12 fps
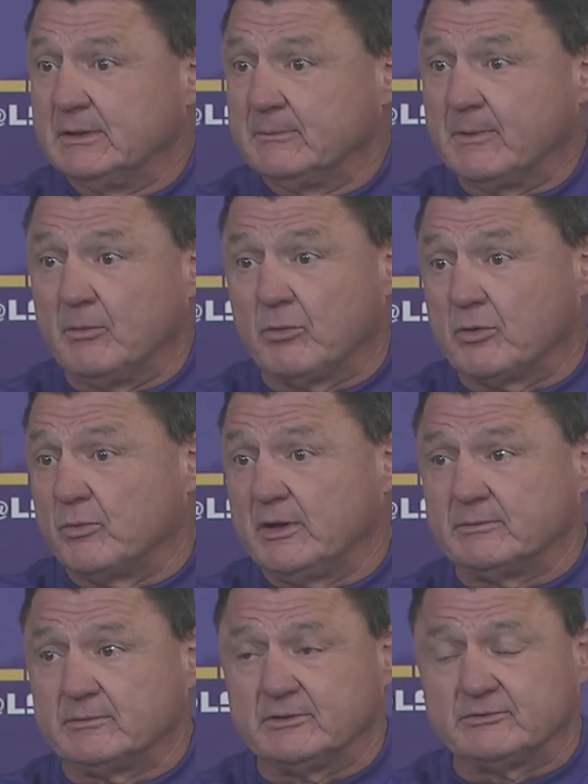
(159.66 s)
They want to
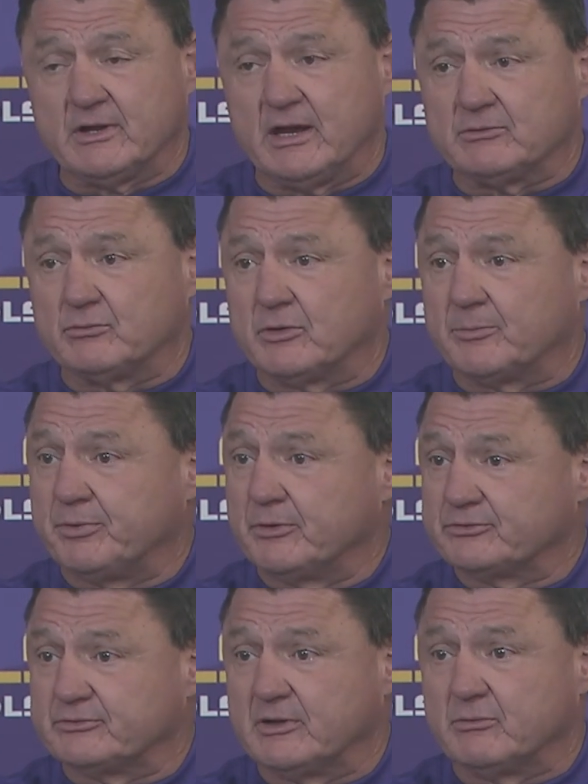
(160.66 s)
win. These guys want to
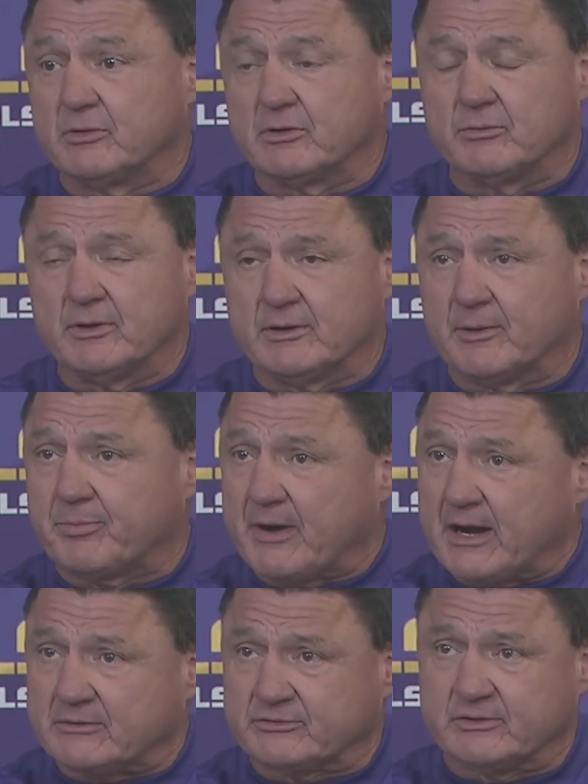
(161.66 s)
push. They want to win. They're
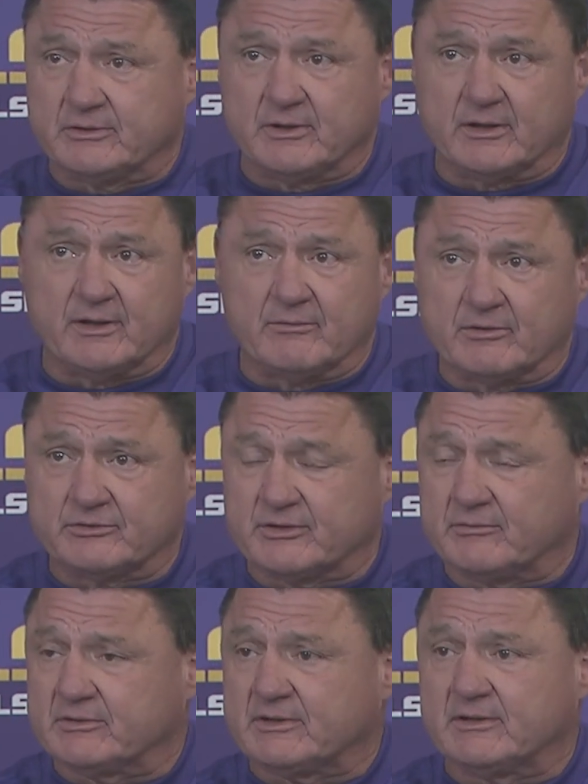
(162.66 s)
practicing. They're giving us
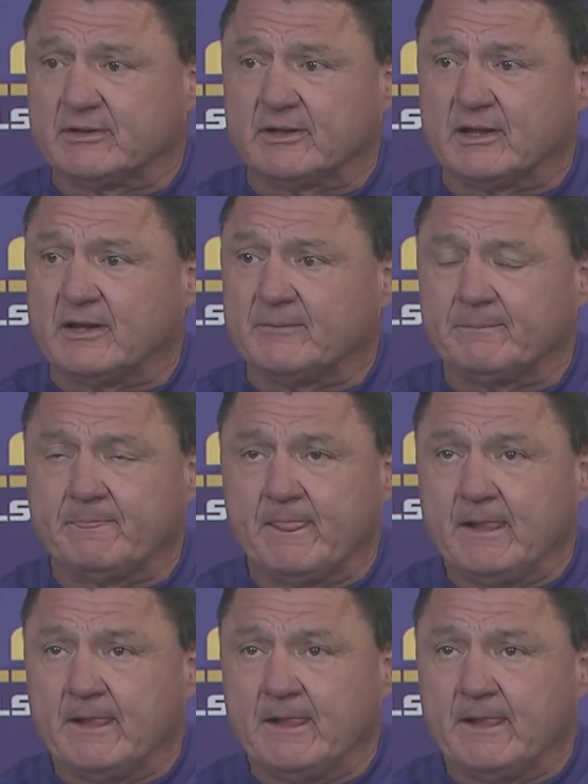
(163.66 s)
everything they got.